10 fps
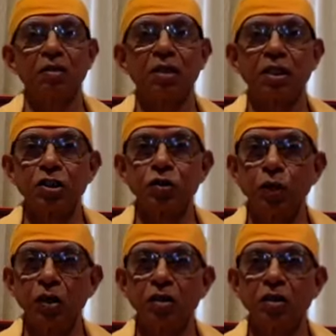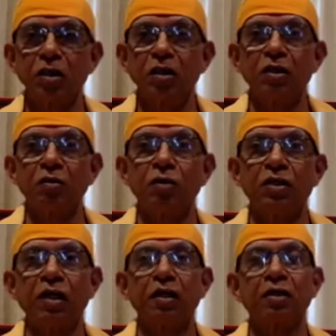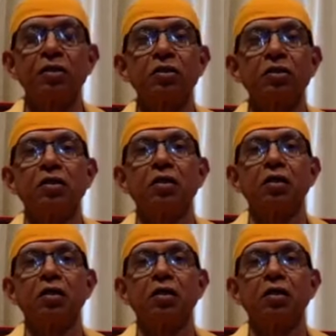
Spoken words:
that is what would take us